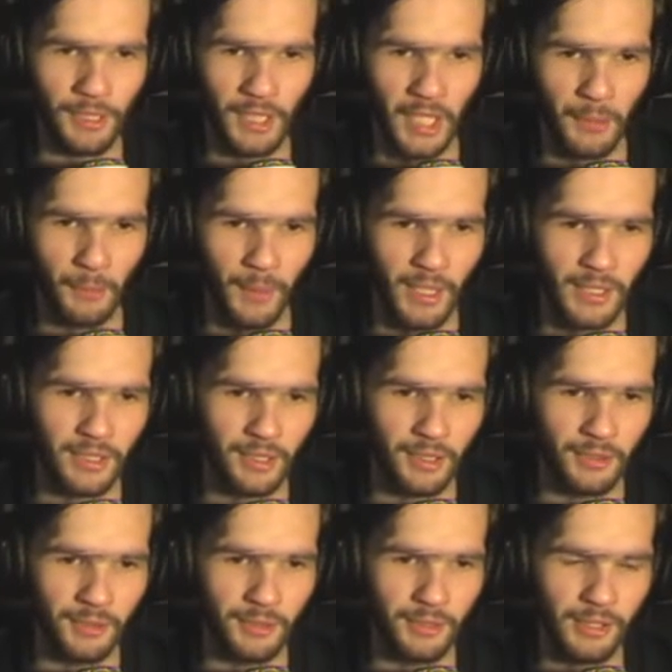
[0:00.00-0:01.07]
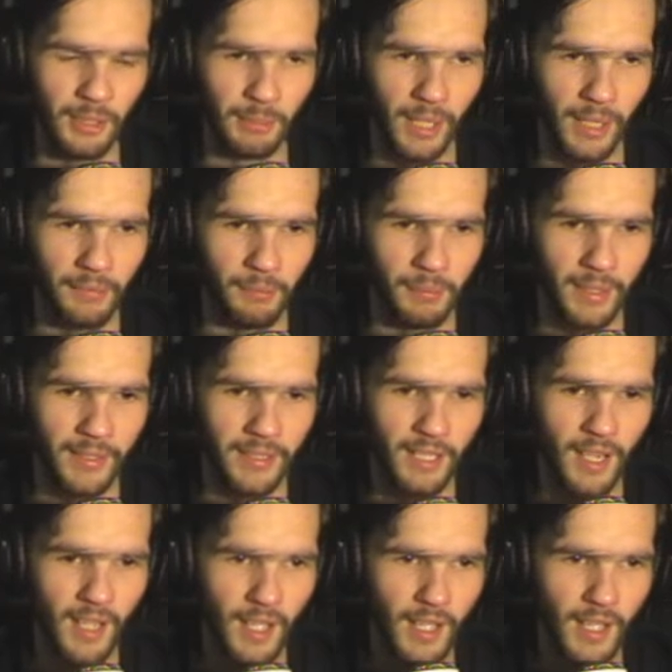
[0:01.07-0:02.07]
in any way, so stop laughing, please.